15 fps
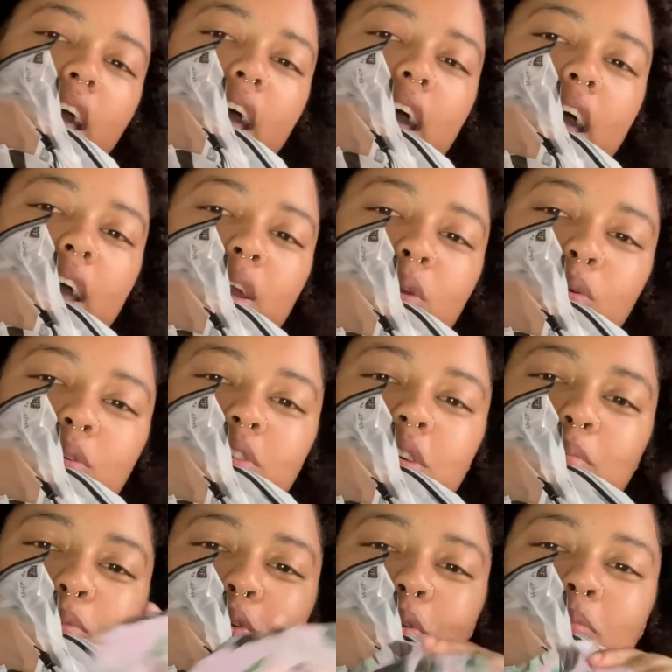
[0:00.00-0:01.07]
And
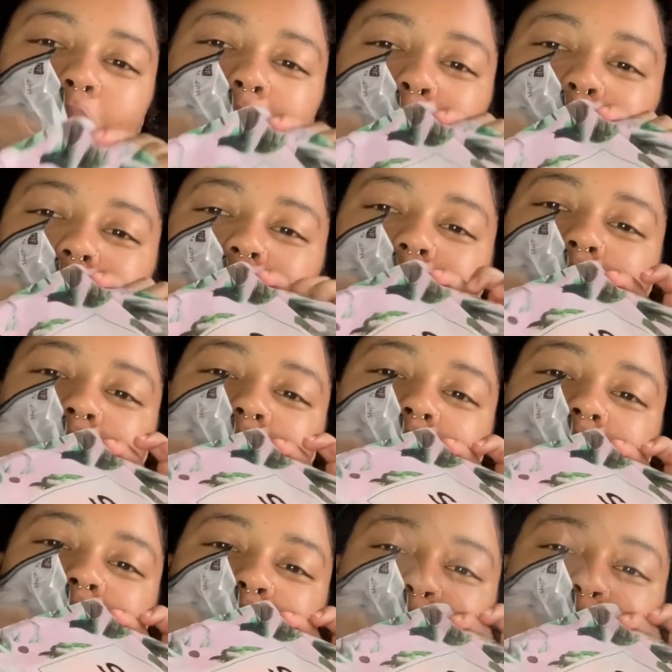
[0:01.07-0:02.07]
also bought me a bikini as